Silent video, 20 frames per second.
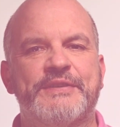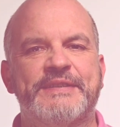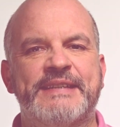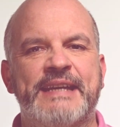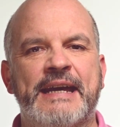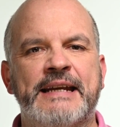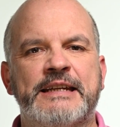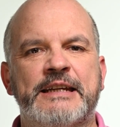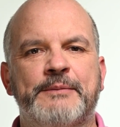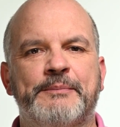
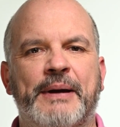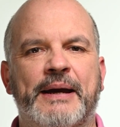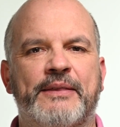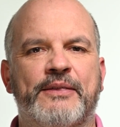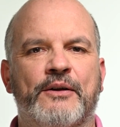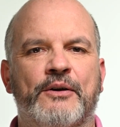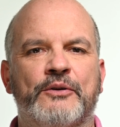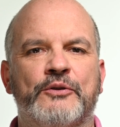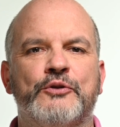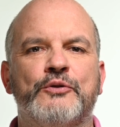set in
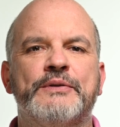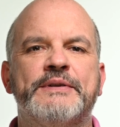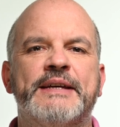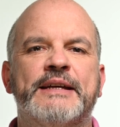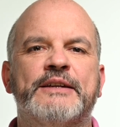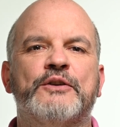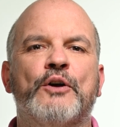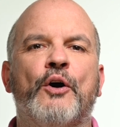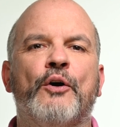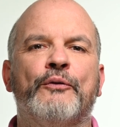Python
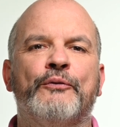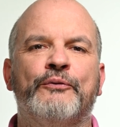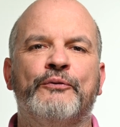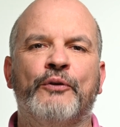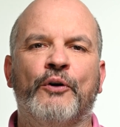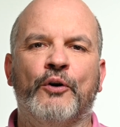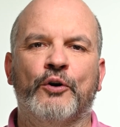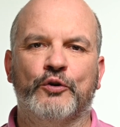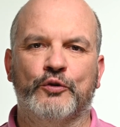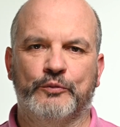using a
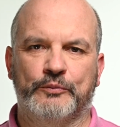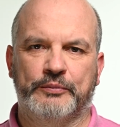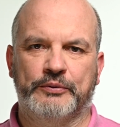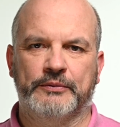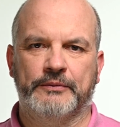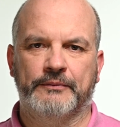for loop.